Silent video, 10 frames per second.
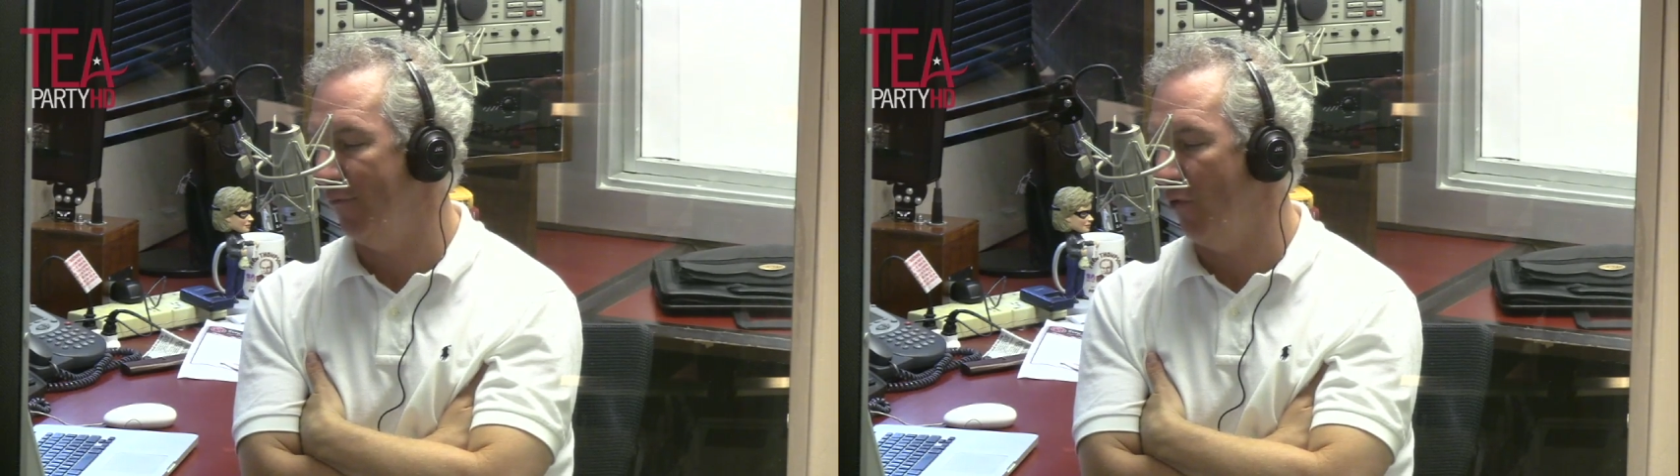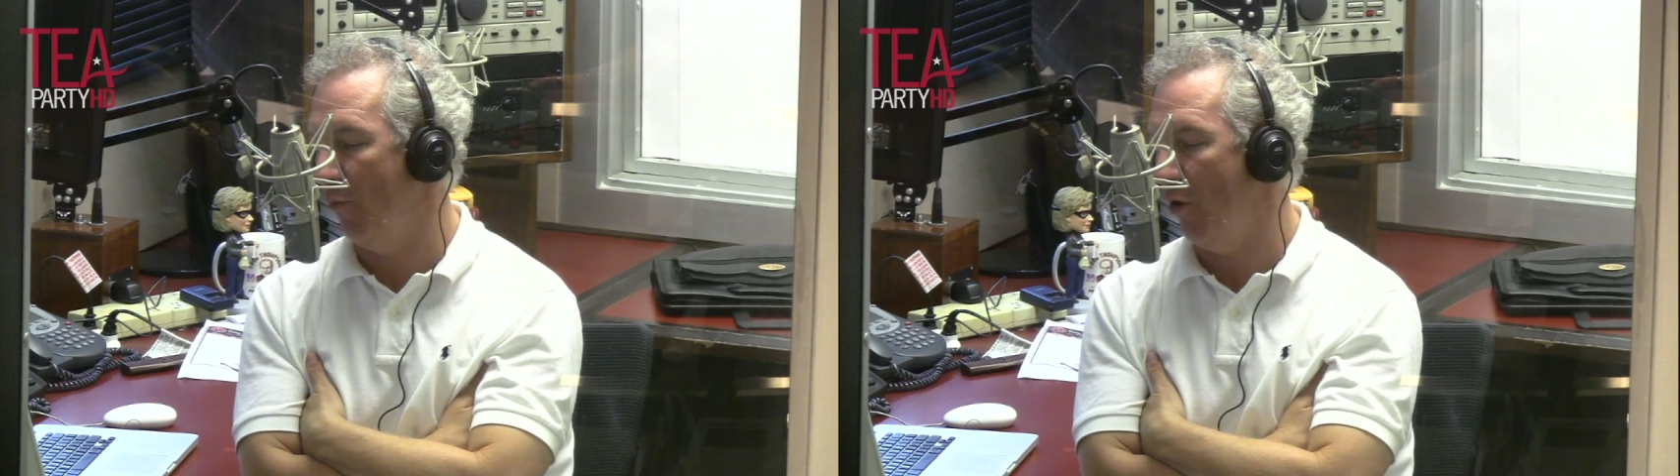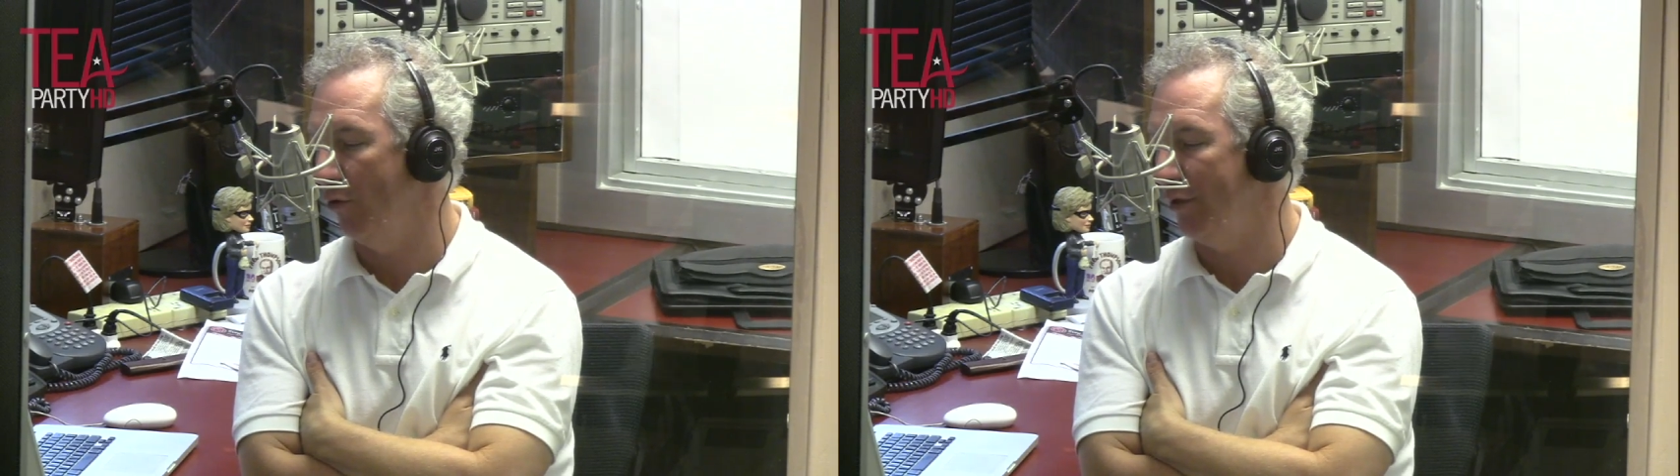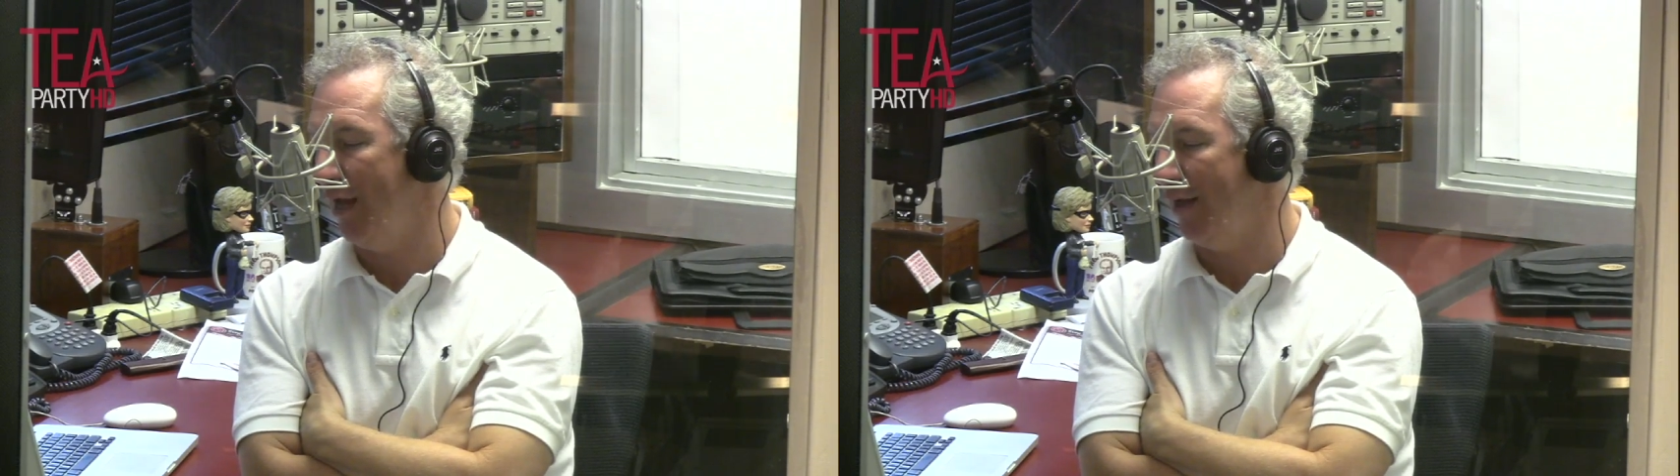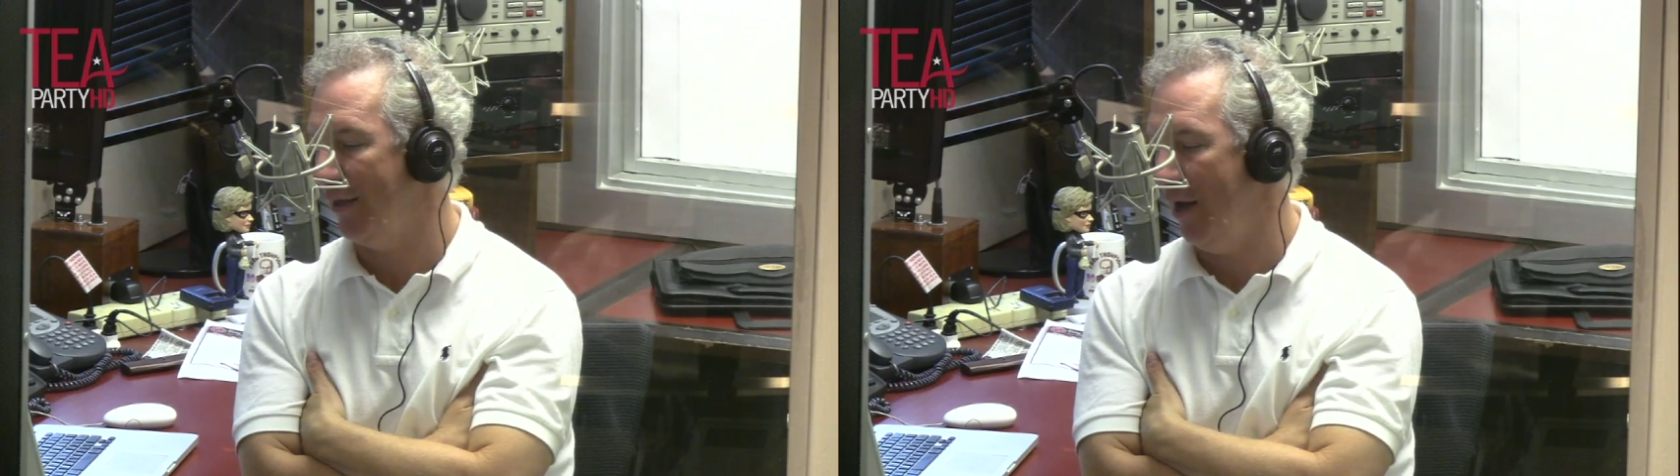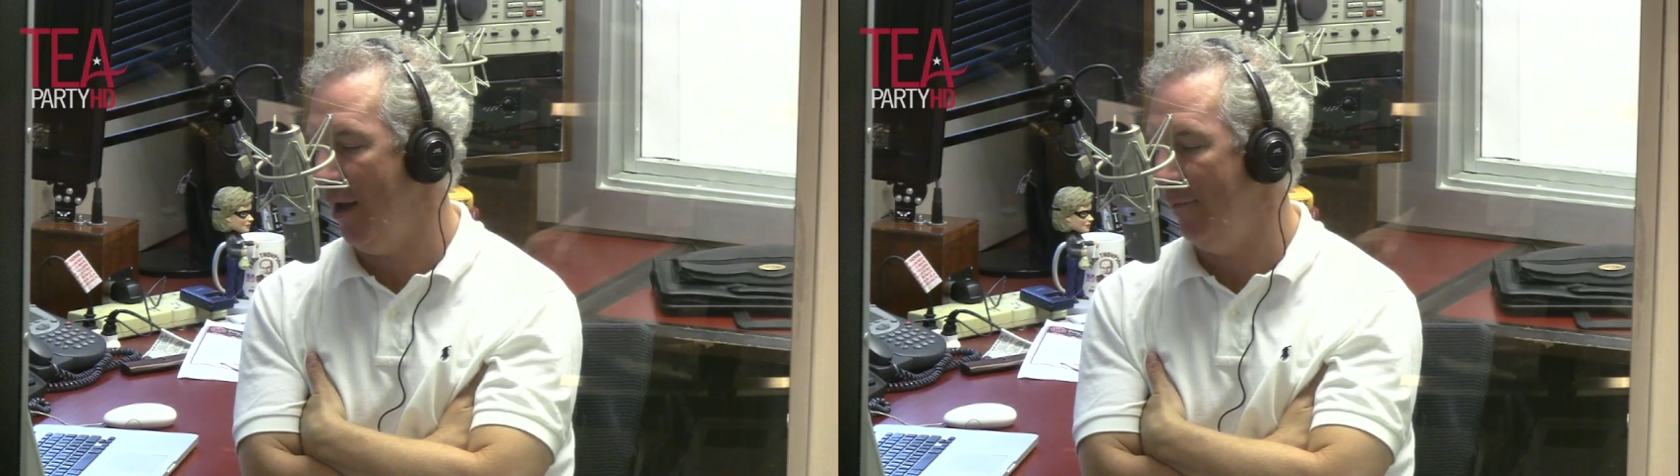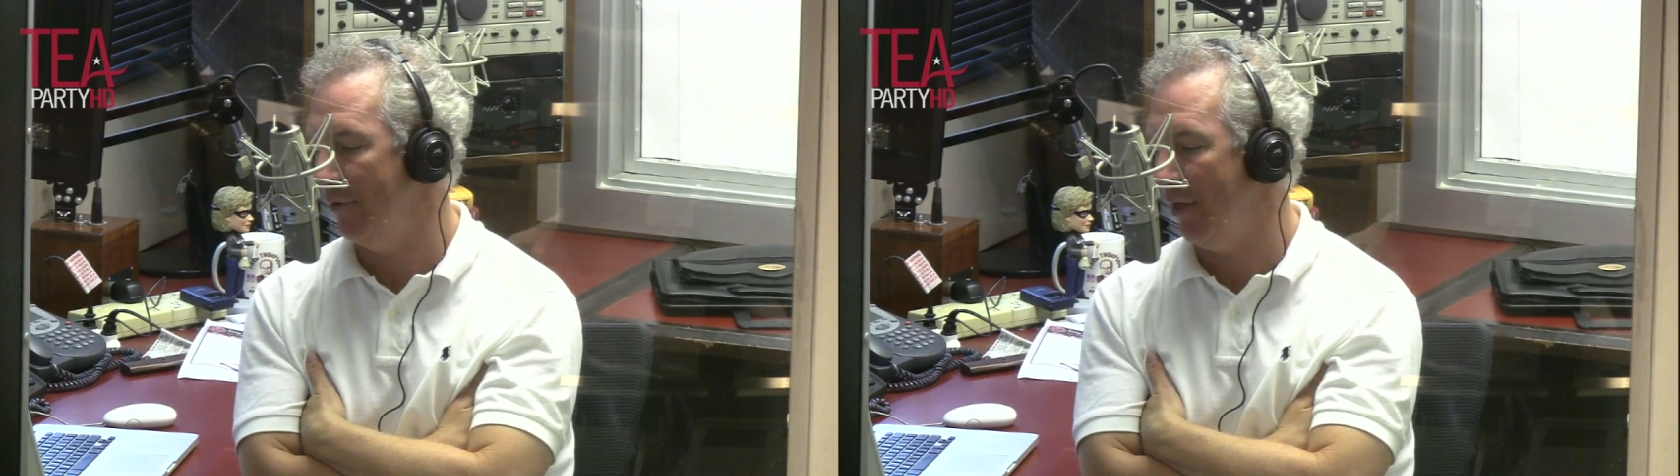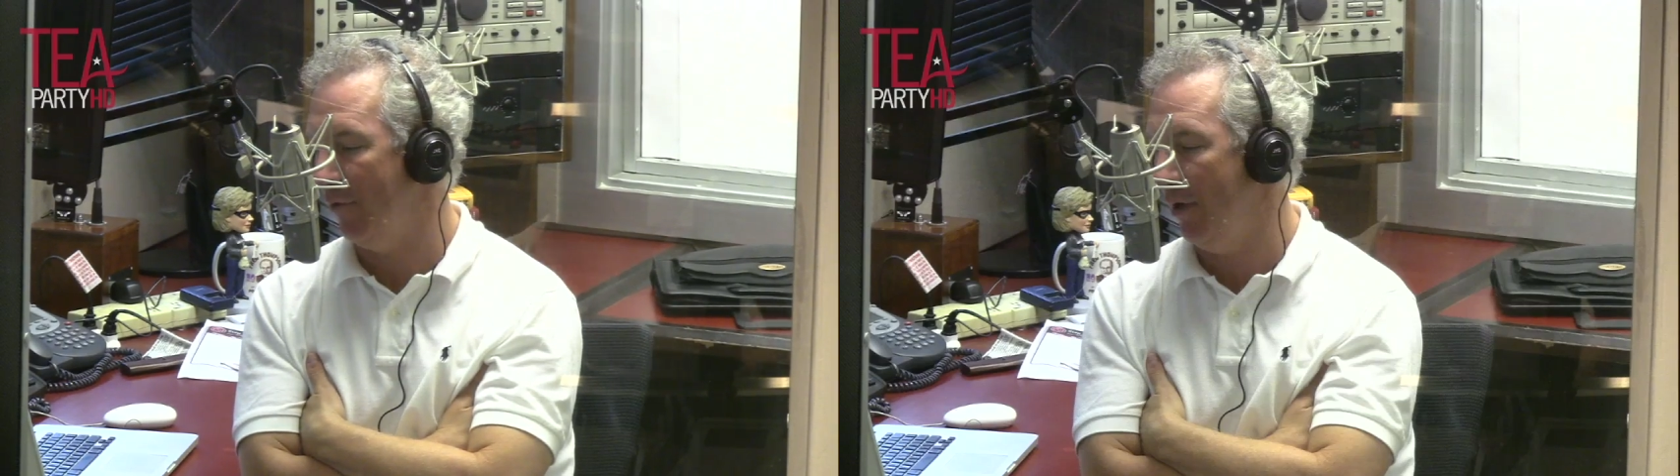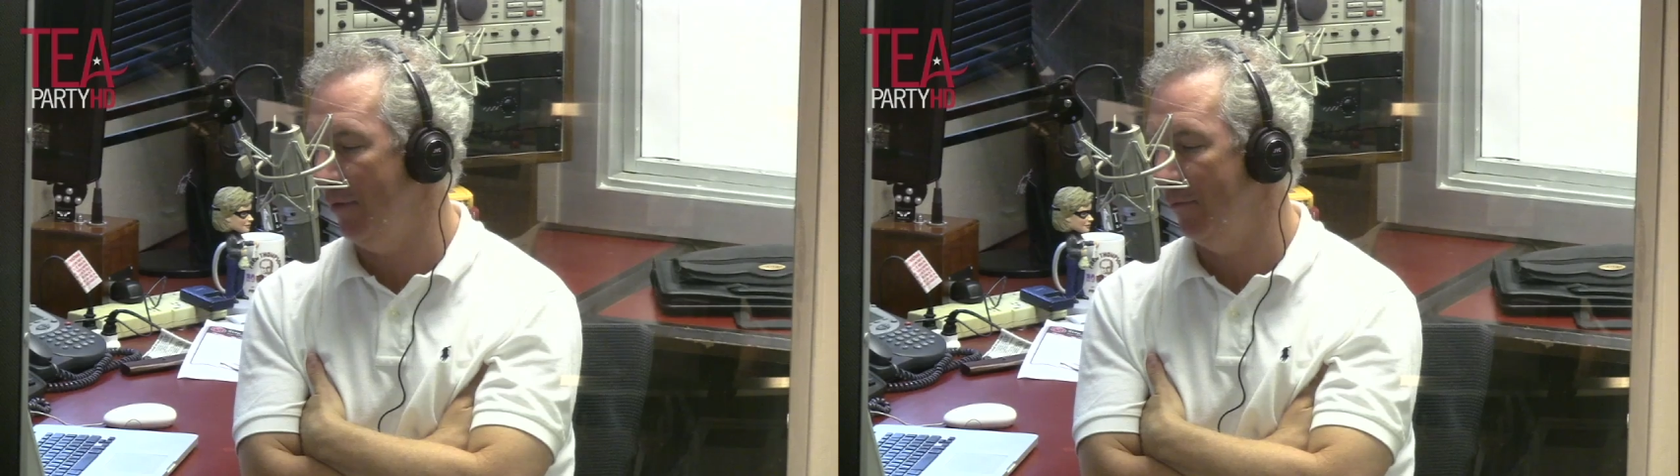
Frobos.com, is that right?